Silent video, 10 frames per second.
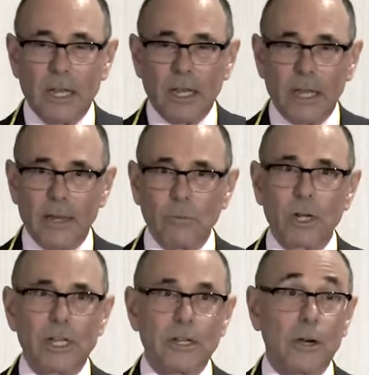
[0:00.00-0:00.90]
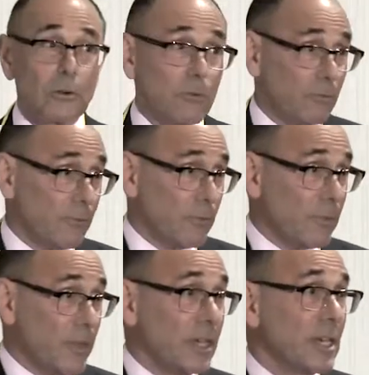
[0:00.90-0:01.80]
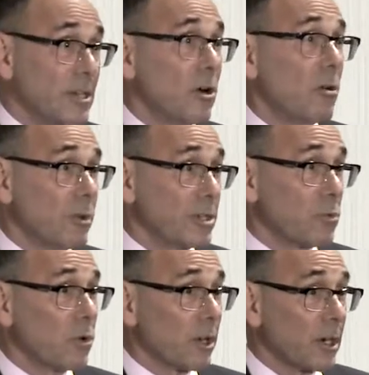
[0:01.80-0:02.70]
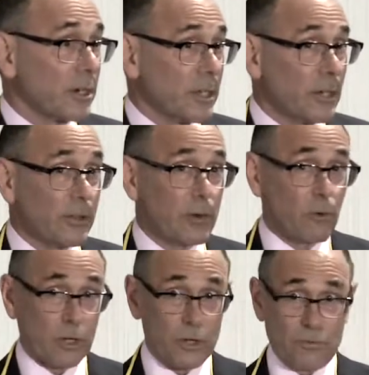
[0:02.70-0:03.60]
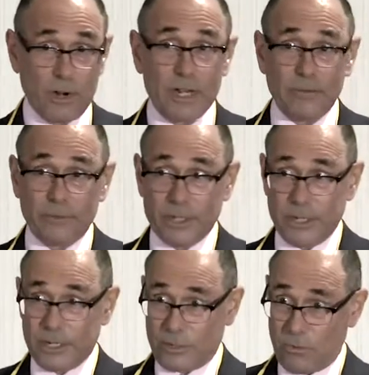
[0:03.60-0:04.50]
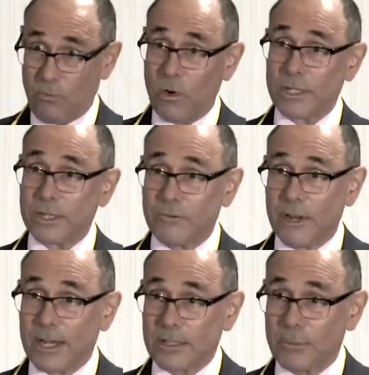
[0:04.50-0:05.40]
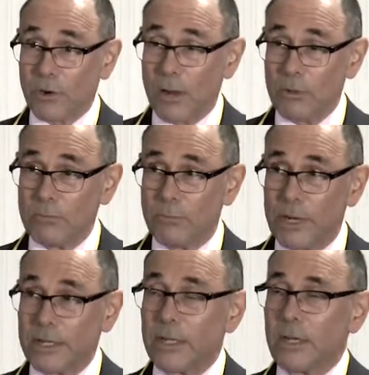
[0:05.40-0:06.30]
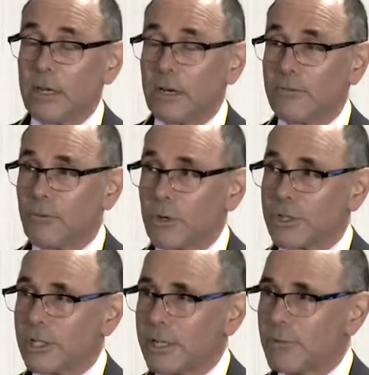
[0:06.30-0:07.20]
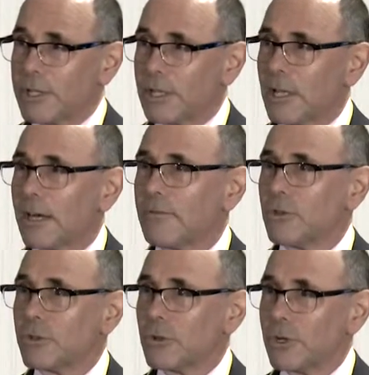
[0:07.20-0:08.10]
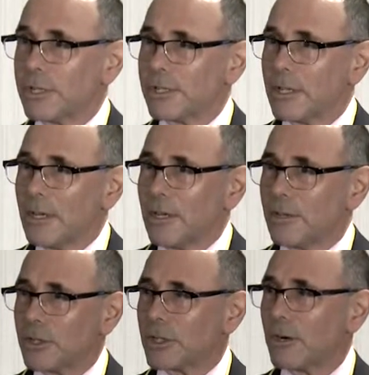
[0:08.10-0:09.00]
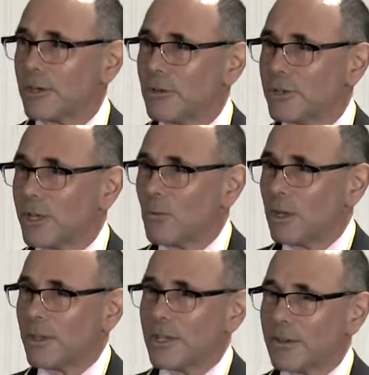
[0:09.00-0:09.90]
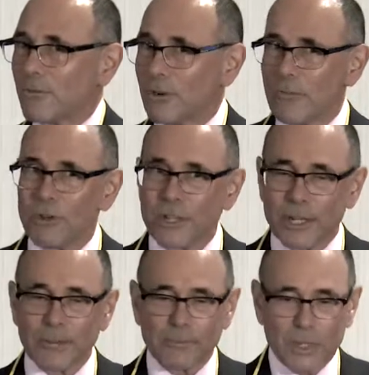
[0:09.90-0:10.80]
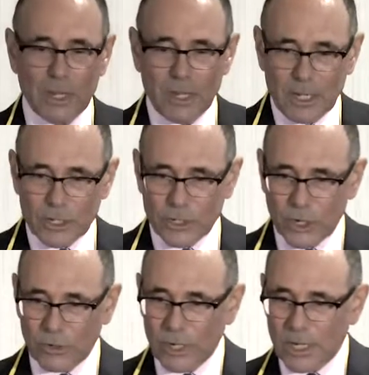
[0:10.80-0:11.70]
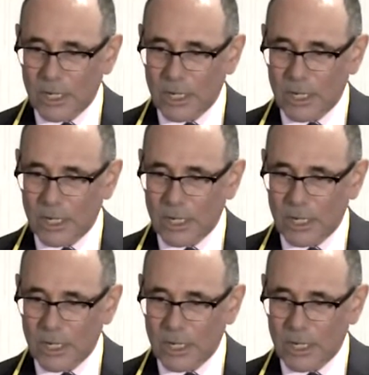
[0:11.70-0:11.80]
And what do you know? They didn't always work. You know, they worked great if the disc was in fact the problem, but unfortunately with a lot of new toys, you start using one thing for everything. So